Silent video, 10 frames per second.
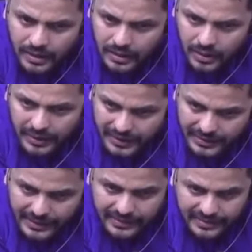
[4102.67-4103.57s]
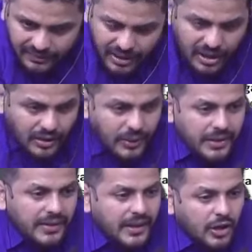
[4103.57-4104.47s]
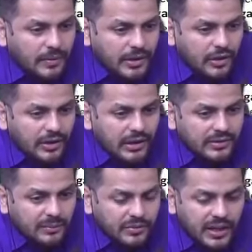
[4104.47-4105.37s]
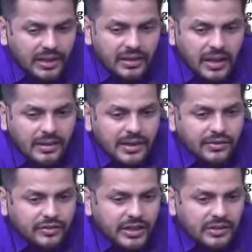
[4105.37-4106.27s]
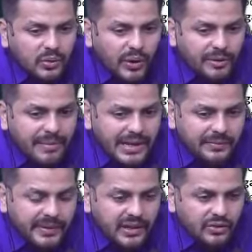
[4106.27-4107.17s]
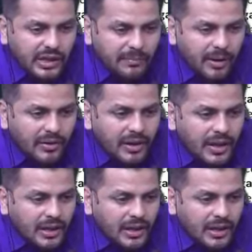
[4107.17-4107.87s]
Now again, like I said, we are not going to the economic context. I'm saying, let's stick to what management is all about.